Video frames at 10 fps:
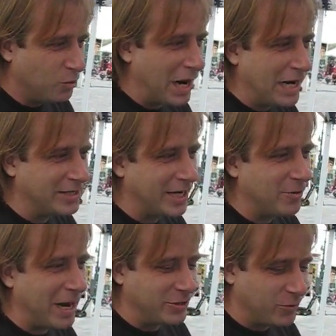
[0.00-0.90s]
right as I
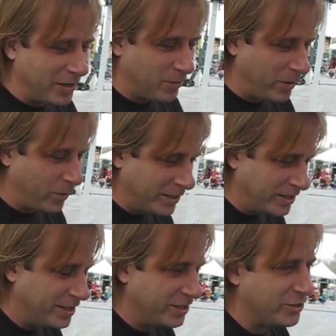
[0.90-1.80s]
graduated, we went
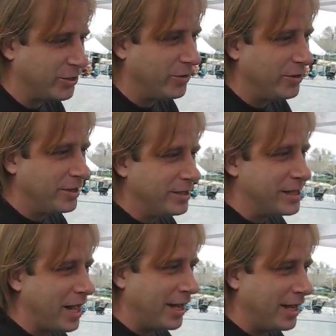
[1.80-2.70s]
to digital,
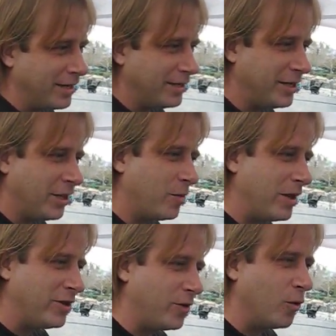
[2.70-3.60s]
and the only
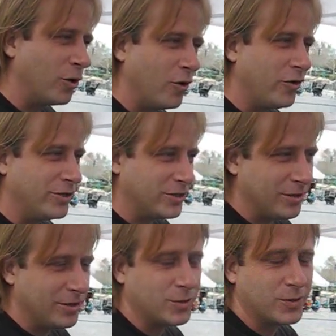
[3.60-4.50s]
way you could work on
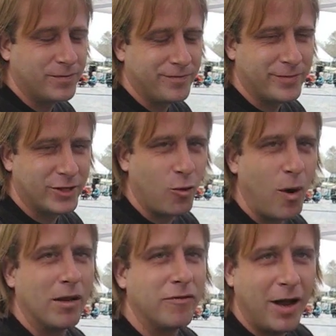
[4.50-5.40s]
digital is to
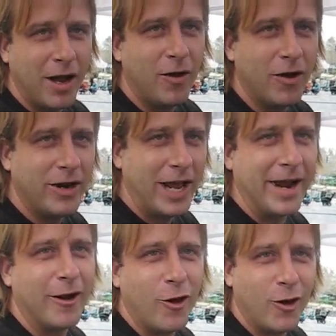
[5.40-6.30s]
qualify on
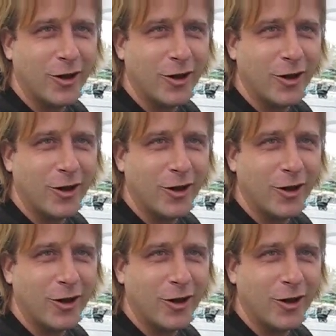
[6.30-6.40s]
analog.